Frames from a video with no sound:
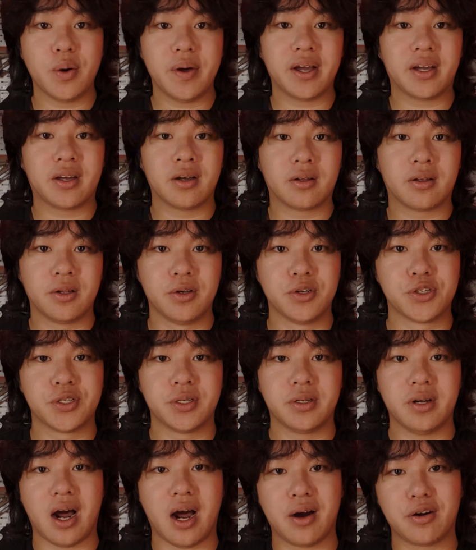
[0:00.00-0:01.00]
in
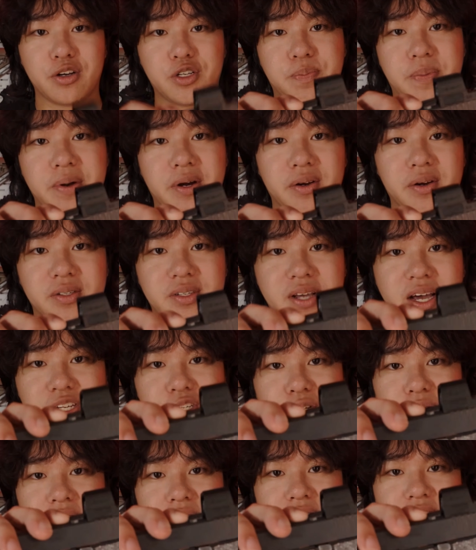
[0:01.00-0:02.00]
conclusion, our experience,
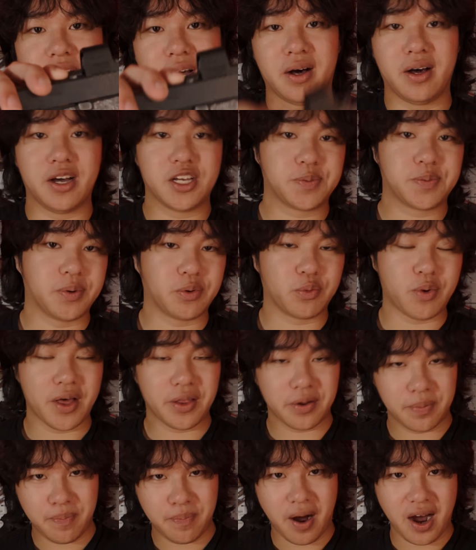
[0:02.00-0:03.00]
as you can tell, has been
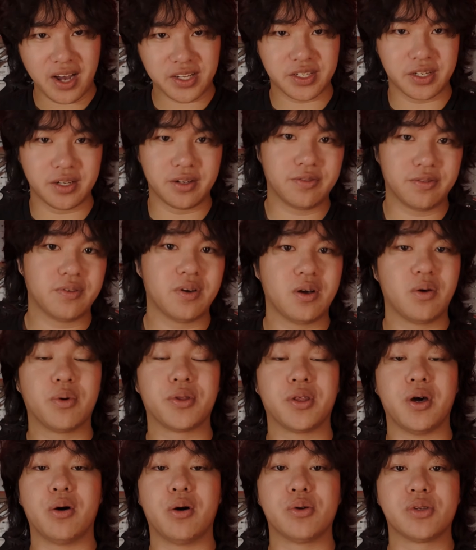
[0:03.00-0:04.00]
rather positive
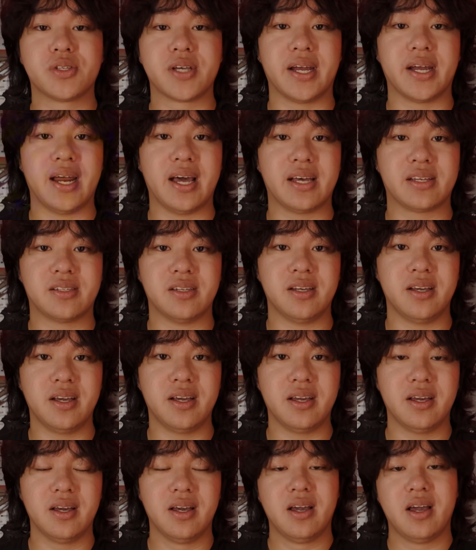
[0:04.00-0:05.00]
with the OSIGHT
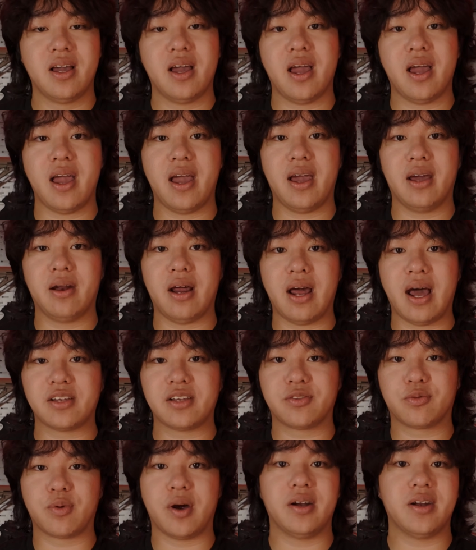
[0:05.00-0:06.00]
SE, and
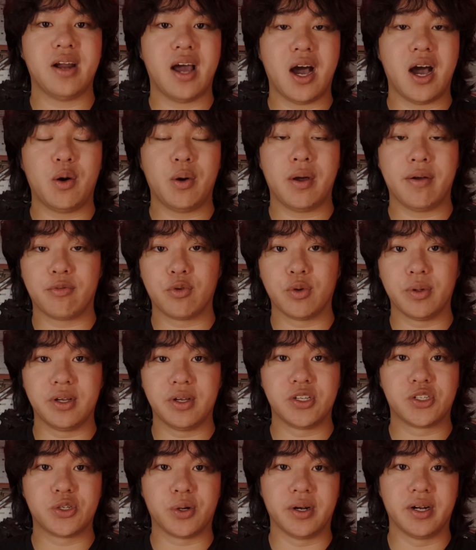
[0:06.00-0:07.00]
as of right now, we have really
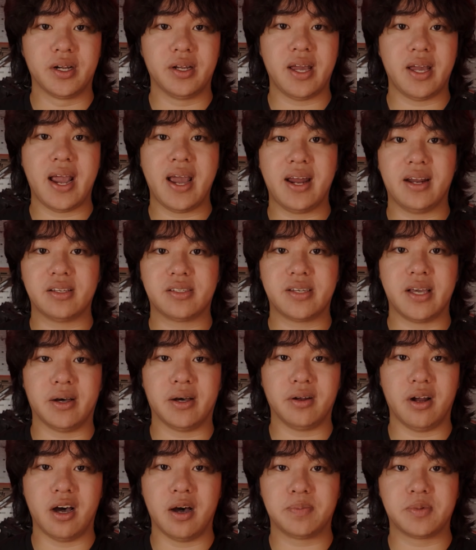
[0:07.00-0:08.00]
enjoyed it, and it's
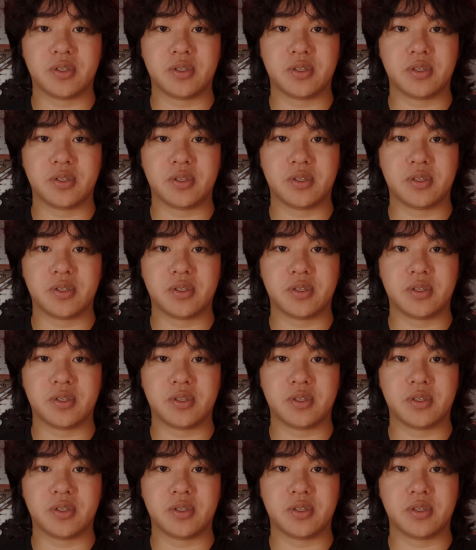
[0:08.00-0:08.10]
held up